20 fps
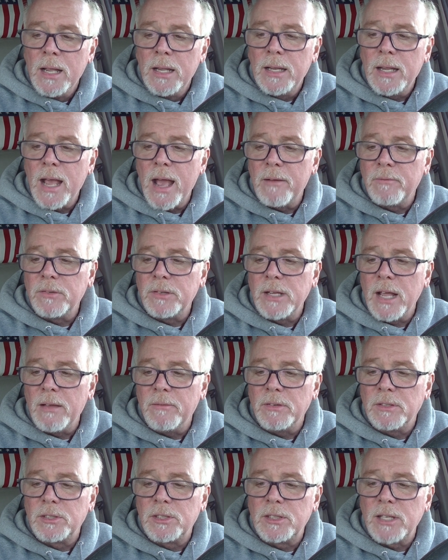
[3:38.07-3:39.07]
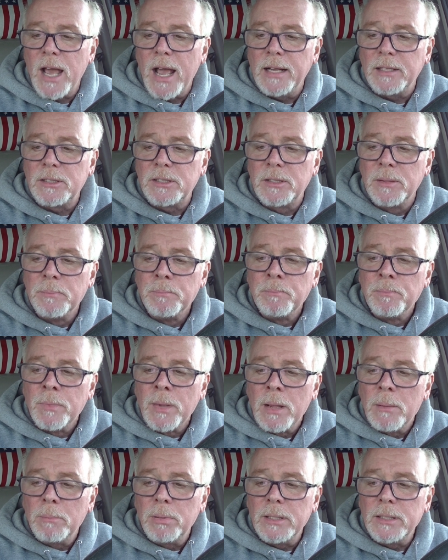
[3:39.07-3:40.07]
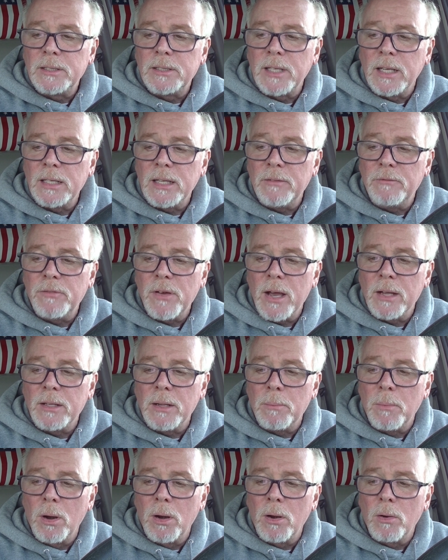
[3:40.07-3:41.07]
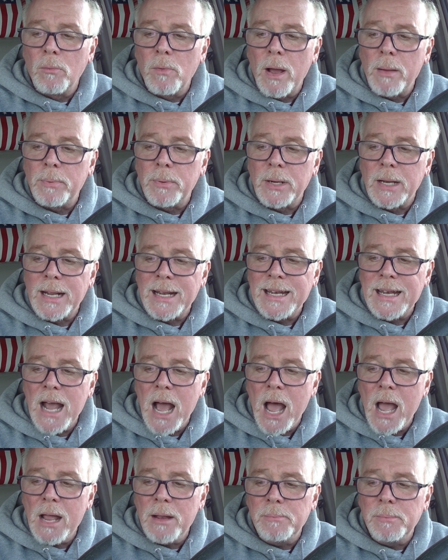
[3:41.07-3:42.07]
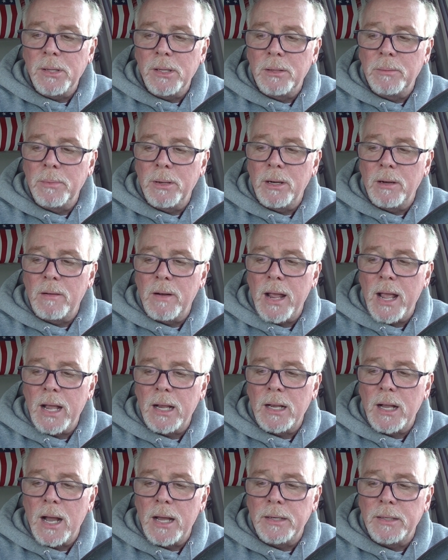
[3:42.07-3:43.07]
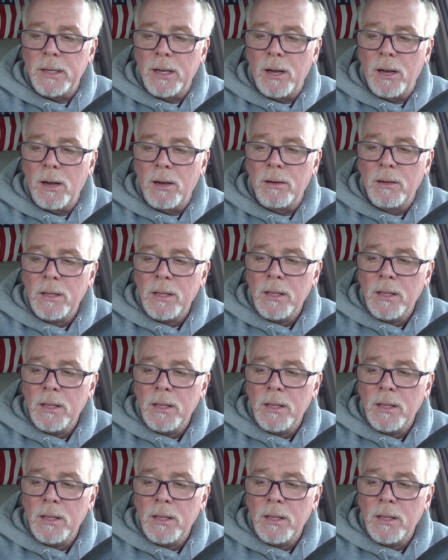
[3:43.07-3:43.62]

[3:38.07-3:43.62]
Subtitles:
The affidavit states, police said they found the murder weapon, a 9mm handgun, near